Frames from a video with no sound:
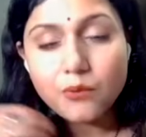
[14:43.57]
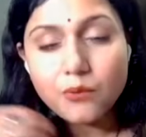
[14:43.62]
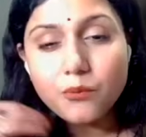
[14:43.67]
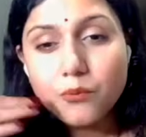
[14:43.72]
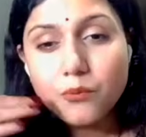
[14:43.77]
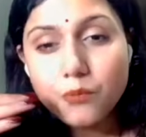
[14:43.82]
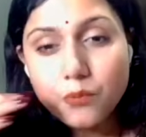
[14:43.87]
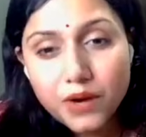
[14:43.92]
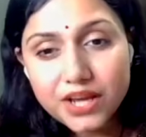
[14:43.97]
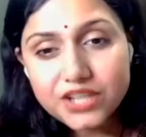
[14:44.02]

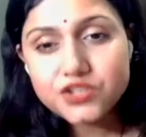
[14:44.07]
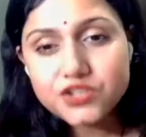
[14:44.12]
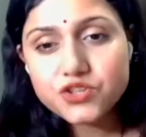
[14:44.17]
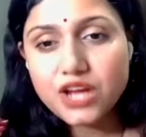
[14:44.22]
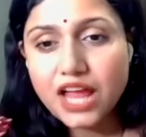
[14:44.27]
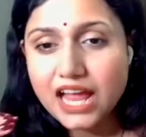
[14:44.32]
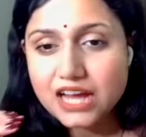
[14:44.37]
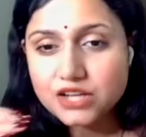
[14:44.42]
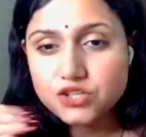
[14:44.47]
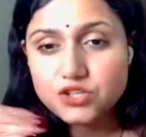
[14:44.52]
which
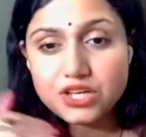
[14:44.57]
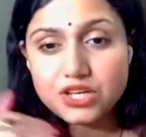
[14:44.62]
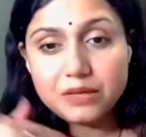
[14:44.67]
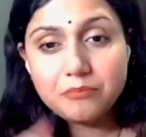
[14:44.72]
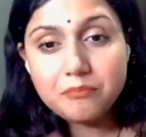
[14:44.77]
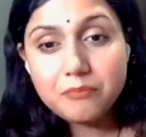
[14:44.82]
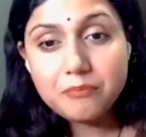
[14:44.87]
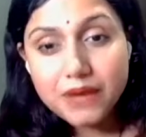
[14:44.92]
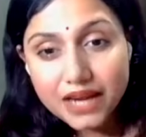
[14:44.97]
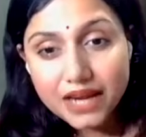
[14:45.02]
actually
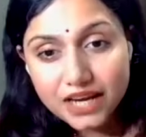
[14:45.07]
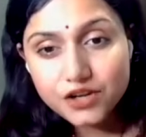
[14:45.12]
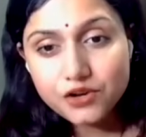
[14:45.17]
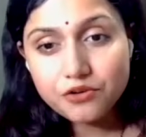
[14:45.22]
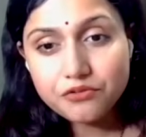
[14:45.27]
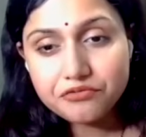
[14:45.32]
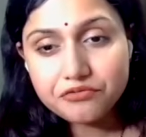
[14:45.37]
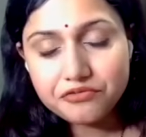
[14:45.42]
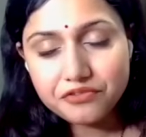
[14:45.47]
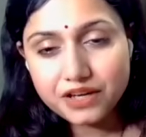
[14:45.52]
made
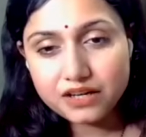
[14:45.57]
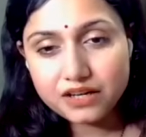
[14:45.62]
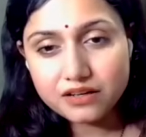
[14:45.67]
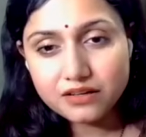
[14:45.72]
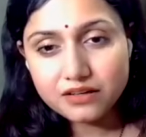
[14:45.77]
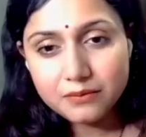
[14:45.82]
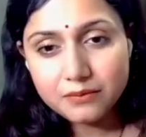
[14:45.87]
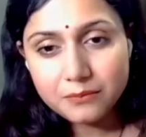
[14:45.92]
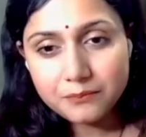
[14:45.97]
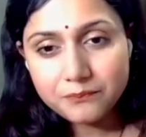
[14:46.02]
you
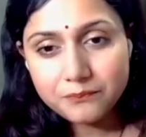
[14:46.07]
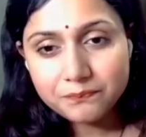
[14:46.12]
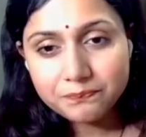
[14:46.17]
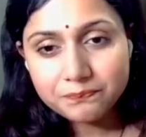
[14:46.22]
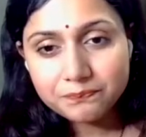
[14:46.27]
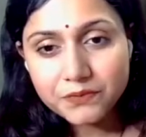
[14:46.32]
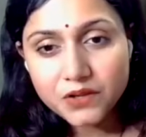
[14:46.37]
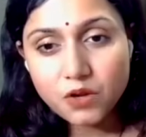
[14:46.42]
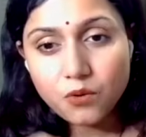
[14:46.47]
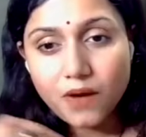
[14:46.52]
feel
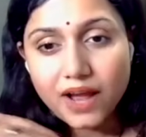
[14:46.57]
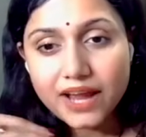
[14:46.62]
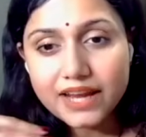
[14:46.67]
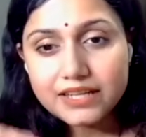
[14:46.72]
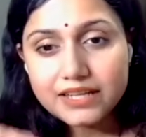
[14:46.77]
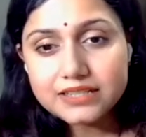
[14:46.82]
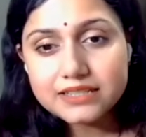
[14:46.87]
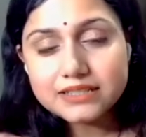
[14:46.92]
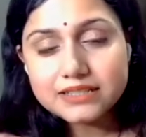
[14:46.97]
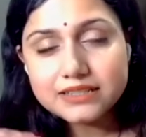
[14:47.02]

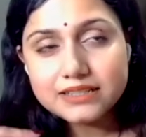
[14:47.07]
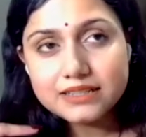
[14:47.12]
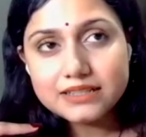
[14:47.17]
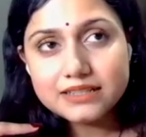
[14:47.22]
quite